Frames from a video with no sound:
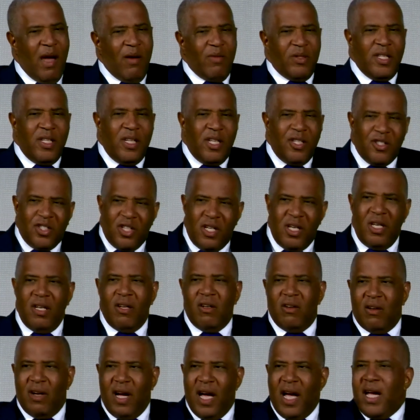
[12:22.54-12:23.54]
I was an
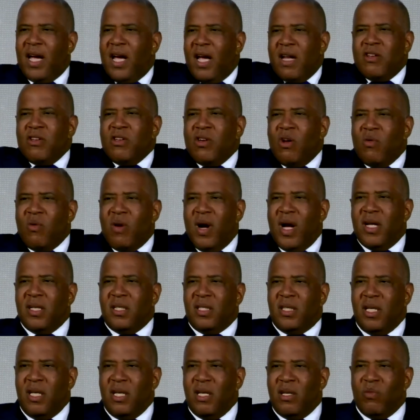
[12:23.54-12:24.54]
engineer. I had no
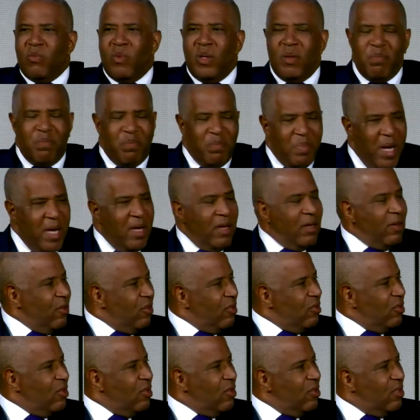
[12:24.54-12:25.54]
idea what
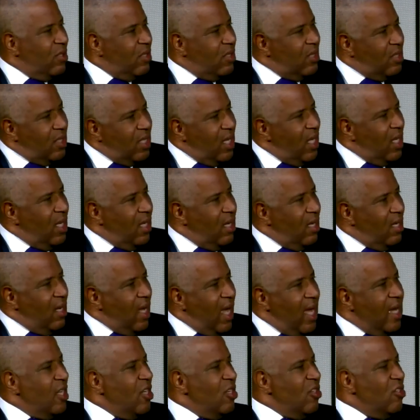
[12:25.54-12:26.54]
bankers did.
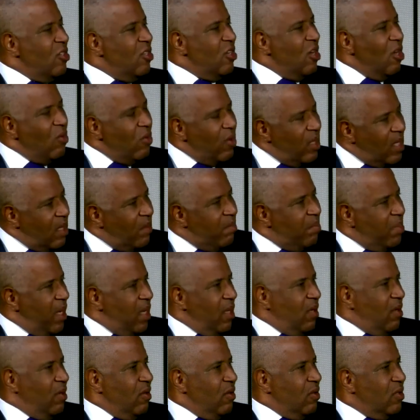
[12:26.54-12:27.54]
I didn't know any
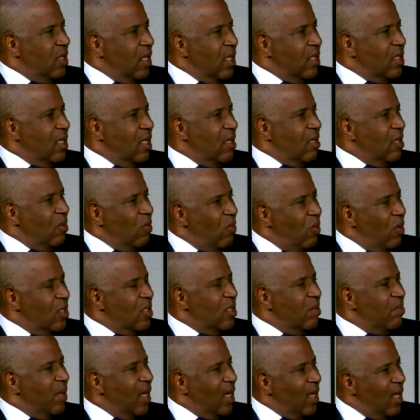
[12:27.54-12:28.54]
bankers outside of the
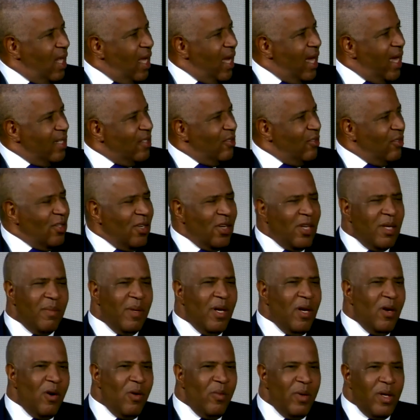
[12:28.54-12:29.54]
ones in my class. And talking
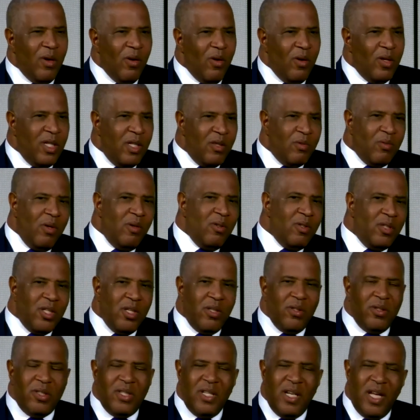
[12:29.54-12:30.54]
about, oh, we go on these road
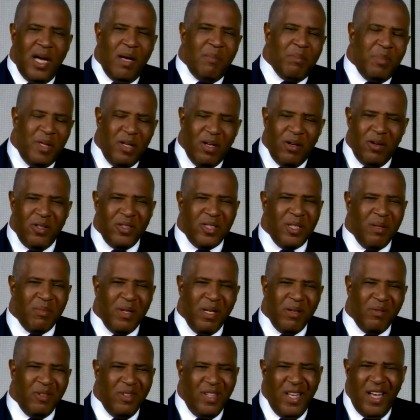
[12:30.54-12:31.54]
shows and IPOs.
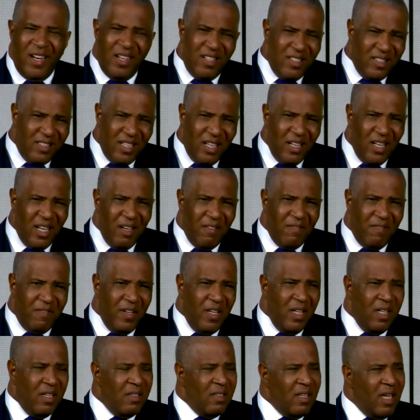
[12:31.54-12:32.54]
I'm like, well, that doesn't sound like
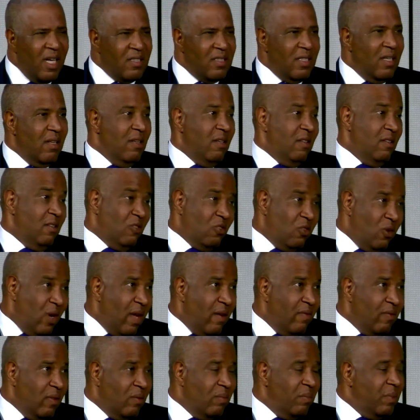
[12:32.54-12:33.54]
fun. That's out of the
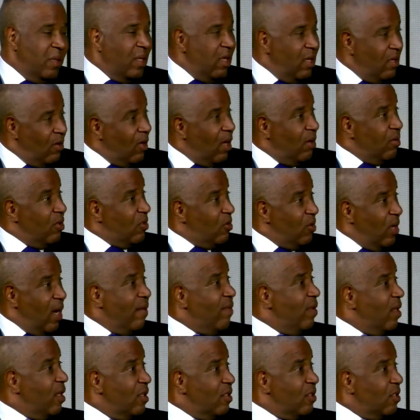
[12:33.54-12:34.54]
travel, but you know, I was
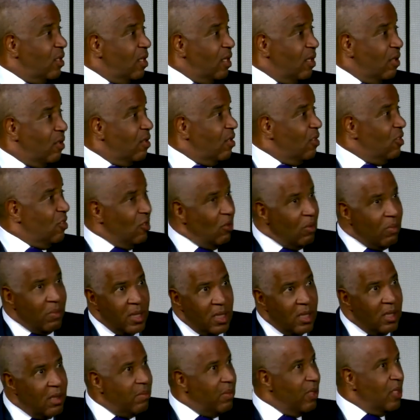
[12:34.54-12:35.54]
traveling engineer to
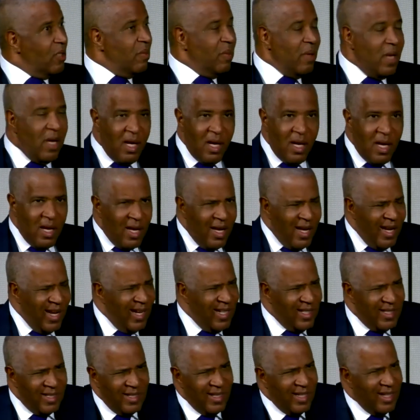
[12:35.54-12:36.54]
Germany and a bunch. Of, right.
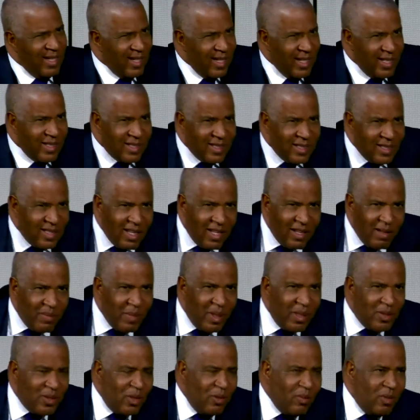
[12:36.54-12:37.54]
I said, ah,
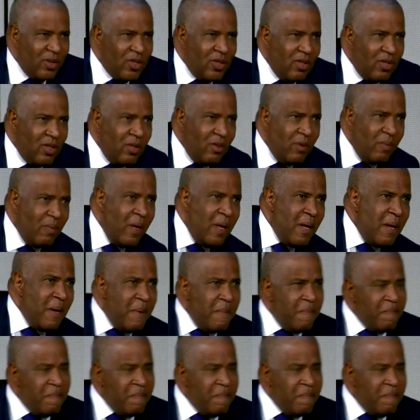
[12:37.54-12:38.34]
I'm not sure what you do.